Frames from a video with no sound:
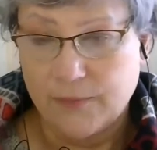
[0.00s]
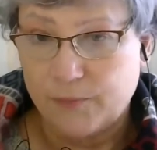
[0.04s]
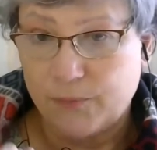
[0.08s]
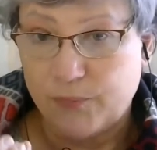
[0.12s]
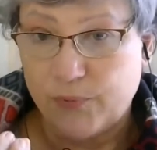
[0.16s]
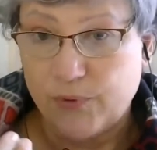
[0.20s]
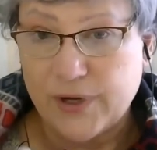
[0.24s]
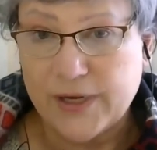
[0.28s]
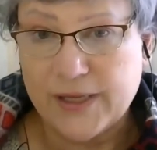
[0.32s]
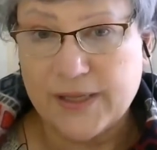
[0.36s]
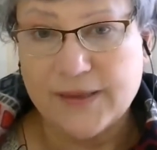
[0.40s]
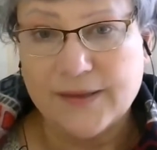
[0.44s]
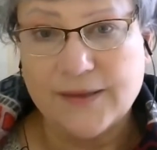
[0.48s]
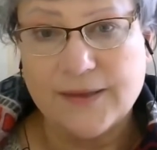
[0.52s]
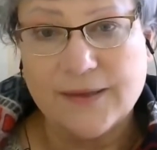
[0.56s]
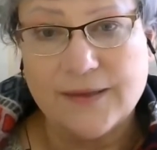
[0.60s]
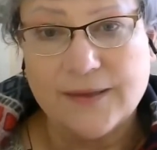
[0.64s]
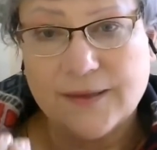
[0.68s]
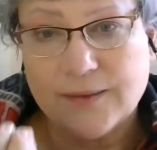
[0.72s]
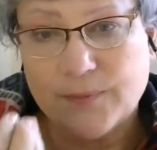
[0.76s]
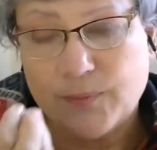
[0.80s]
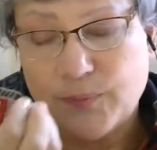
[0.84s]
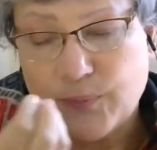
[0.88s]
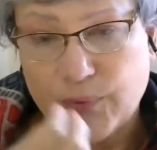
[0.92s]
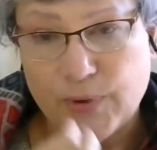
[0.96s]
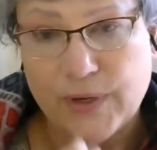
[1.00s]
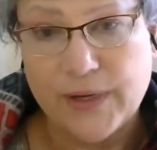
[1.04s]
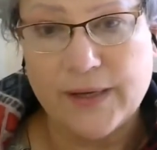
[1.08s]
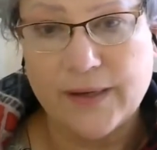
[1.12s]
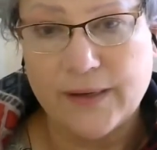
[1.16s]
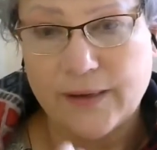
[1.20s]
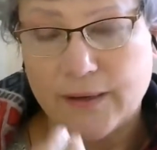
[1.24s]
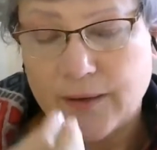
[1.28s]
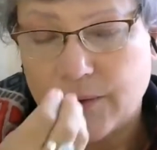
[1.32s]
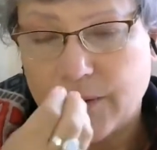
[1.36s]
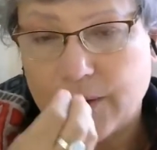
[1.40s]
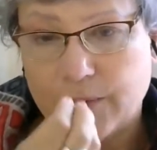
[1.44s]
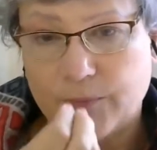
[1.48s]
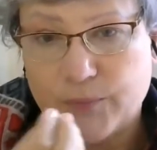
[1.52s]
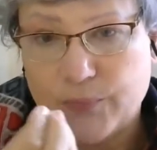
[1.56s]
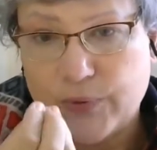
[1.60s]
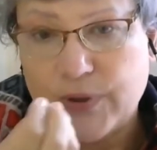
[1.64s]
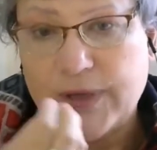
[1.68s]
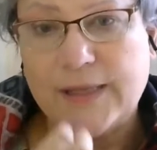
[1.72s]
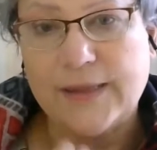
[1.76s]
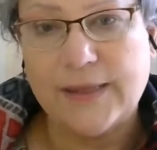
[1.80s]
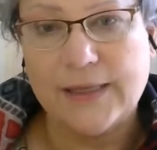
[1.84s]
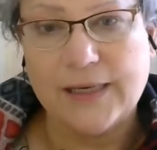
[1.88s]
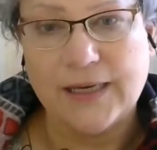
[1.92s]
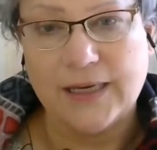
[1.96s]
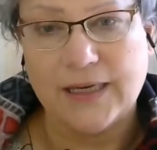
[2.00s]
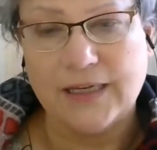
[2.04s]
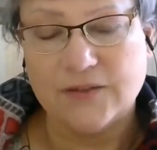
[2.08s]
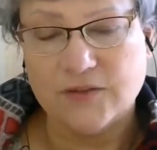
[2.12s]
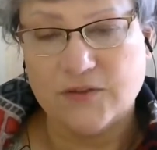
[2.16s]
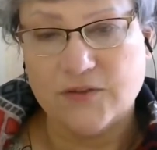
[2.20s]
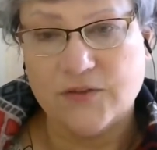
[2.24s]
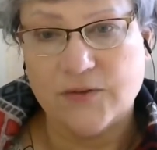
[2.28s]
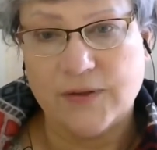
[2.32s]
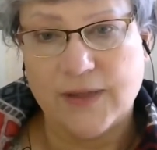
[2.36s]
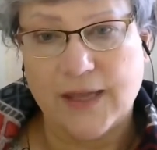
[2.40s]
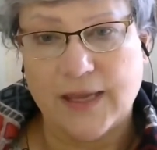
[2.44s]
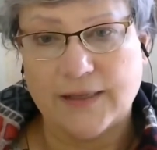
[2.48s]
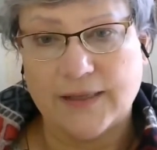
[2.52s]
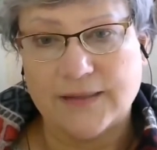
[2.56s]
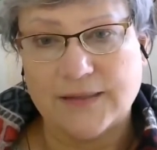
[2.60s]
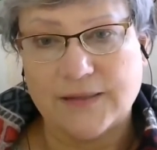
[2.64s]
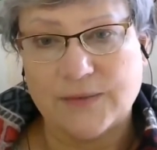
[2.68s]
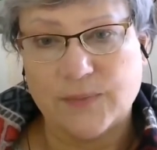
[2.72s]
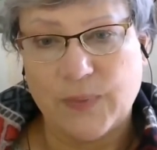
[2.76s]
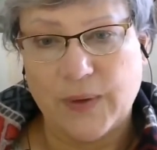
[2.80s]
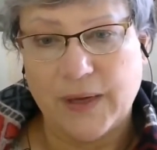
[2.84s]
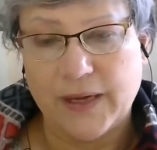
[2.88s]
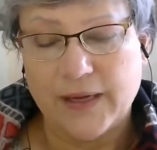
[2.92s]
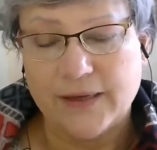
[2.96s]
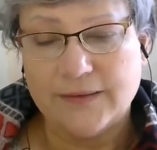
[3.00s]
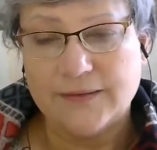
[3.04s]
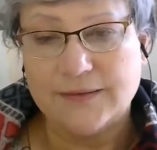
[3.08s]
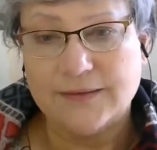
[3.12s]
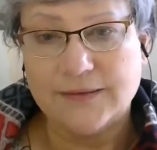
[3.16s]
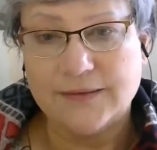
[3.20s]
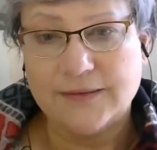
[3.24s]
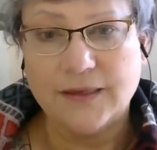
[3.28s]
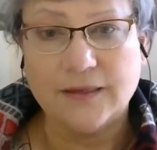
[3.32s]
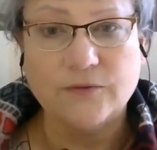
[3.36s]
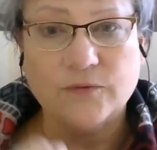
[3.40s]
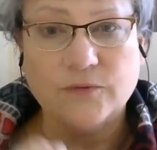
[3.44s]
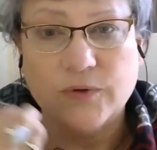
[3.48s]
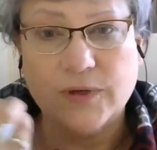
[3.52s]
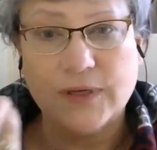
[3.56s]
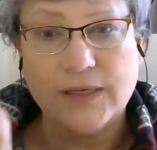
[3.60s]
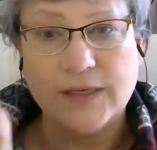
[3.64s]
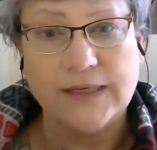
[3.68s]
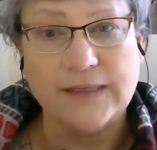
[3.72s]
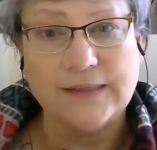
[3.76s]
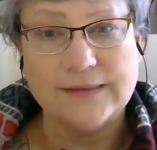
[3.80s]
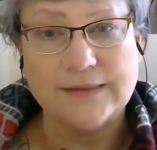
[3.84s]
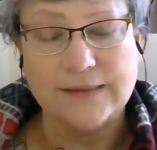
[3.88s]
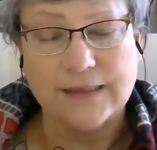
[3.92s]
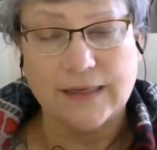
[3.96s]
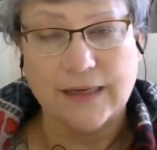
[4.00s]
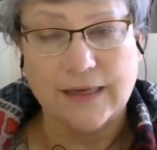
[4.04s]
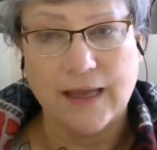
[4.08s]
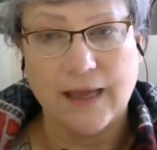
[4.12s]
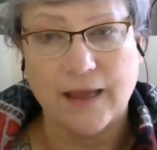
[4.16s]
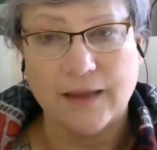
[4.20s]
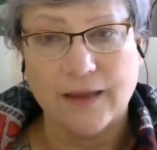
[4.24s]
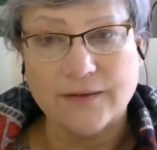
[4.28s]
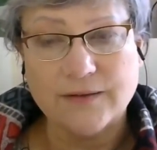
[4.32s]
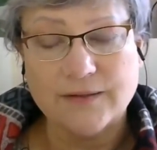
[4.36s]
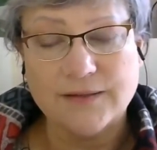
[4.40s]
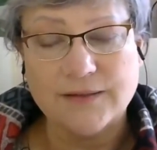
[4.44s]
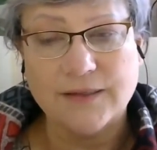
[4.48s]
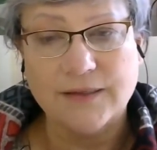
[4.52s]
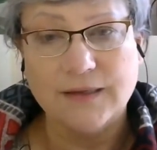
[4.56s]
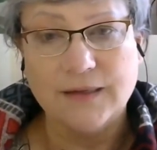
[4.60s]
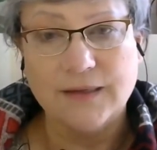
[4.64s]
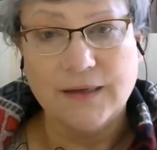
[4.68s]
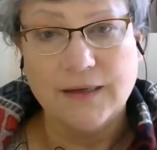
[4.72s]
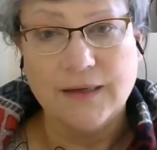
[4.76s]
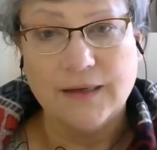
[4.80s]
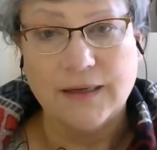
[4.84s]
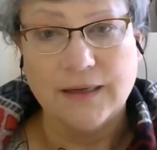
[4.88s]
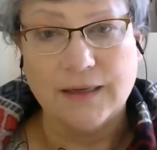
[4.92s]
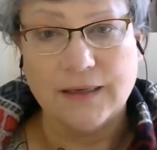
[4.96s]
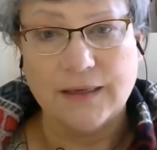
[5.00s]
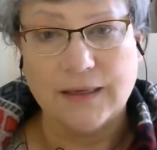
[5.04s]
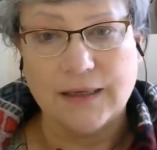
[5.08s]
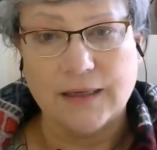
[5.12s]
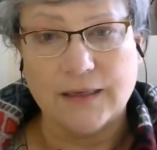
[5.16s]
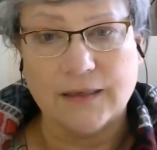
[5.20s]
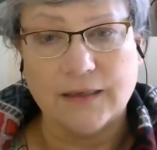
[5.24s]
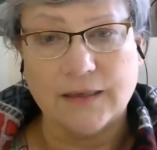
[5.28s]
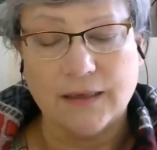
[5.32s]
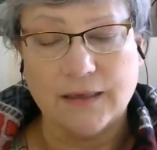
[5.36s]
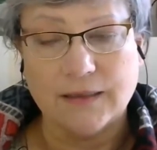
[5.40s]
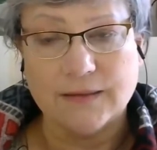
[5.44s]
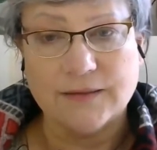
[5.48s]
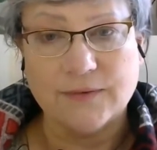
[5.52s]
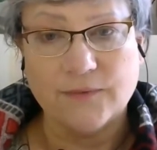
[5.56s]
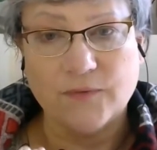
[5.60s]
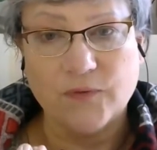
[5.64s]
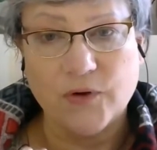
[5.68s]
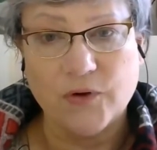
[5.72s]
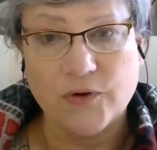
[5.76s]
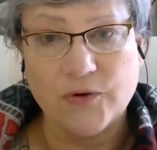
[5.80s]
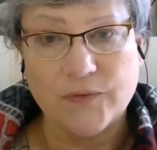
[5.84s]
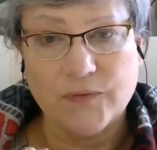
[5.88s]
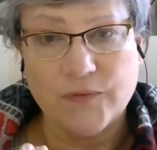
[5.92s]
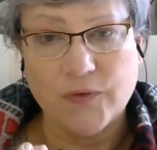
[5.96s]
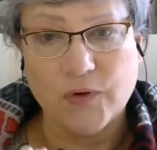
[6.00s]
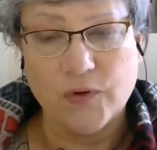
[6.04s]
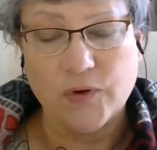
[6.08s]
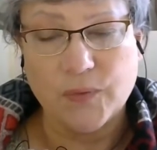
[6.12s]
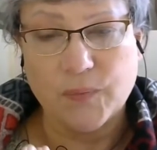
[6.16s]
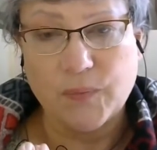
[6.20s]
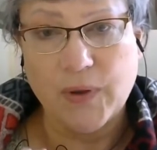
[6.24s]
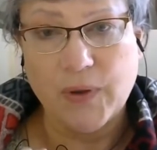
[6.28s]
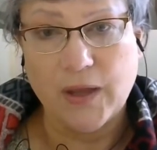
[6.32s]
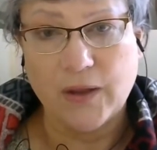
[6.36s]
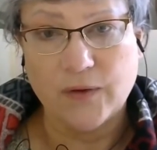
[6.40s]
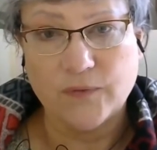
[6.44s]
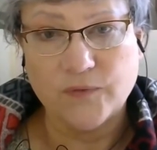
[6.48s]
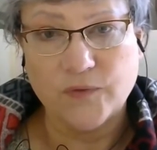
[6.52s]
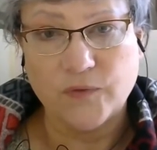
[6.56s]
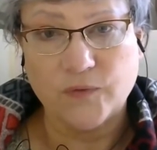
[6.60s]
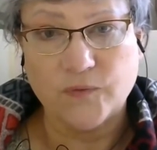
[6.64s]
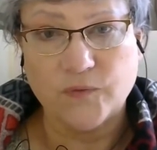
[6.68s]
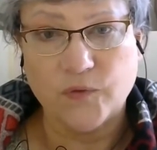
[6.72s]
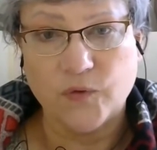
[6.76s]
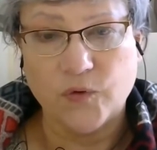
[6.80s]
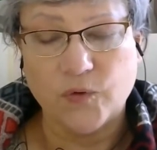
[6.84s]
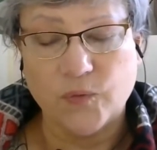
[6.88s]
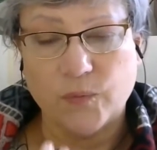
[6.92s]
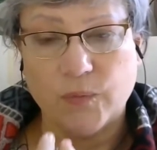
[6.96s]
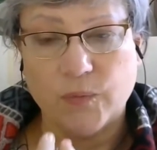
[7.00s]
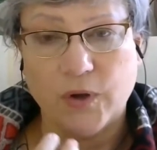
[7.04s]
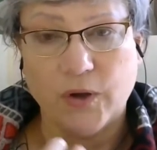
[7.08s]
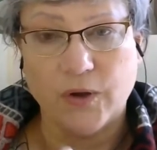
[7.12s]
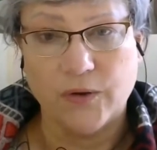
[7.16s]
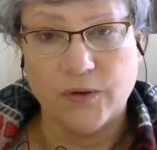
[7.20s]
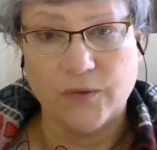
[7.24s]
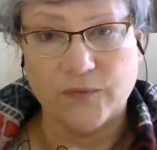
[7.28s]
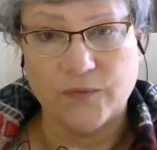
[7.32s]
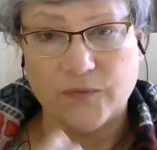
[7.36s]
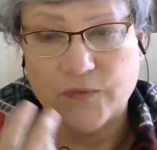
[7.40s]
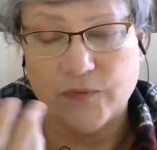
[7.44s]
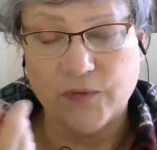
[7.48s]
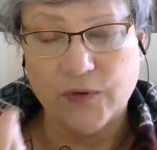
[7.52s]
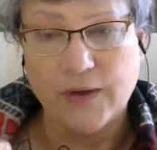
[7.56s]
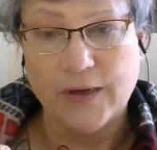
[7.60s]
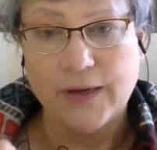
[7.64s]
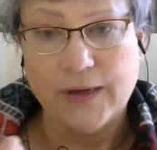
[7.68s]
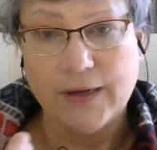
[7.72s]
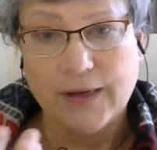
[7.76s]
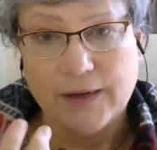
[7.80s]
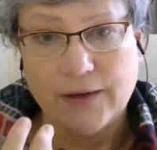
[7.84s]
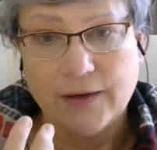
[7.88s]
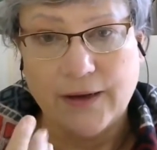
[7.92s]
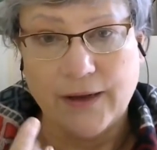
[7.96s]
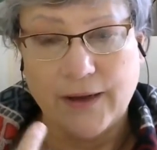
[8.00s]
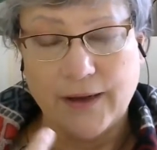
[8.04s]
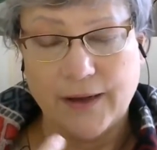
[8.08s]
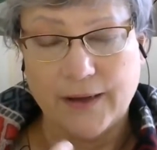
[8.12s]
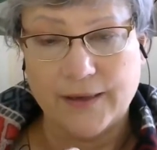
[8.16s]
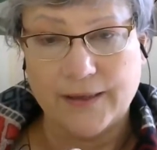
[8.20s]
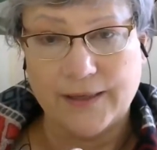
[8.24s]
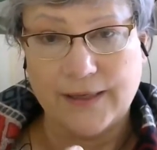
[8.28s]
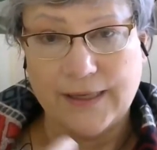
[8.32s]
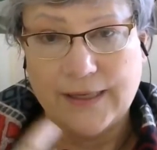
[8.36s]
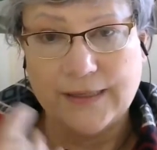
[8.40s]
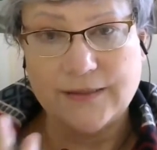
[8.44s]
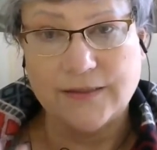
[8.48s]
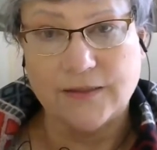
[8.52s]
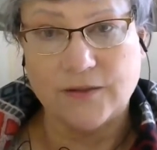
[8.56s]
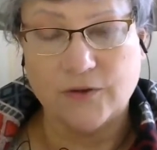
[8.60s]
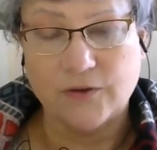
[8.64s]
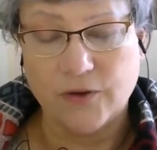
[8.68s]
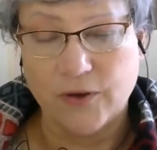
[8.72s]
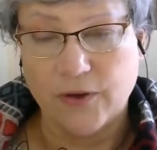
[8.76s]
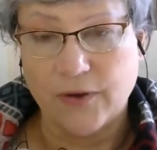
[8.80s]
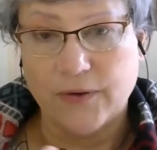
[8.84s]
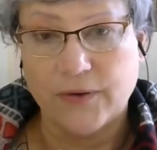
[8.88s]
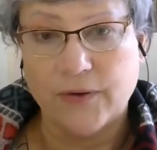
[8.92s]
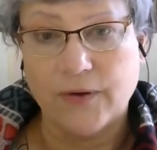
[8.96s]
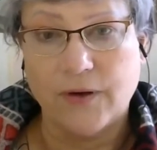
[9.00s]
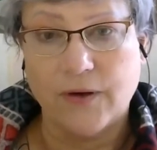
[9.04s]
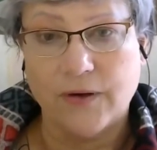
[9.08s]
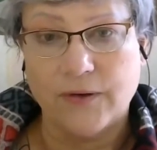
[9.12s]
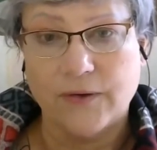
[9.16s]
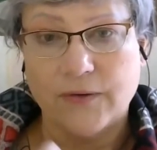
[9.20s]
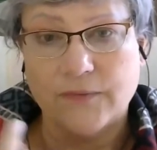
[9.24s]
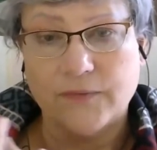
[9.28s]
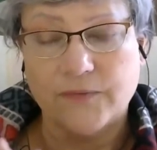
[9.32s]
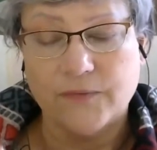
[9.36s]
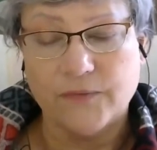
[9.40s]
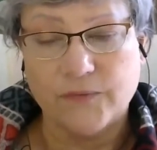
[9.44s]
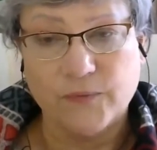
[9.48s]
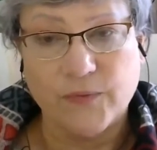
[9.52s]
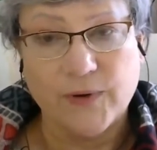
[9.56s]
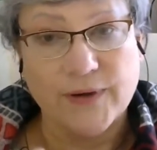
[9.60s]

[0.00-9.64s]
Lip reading: breathing into that space and releasing out, again, is a very, very powerful form of letting go of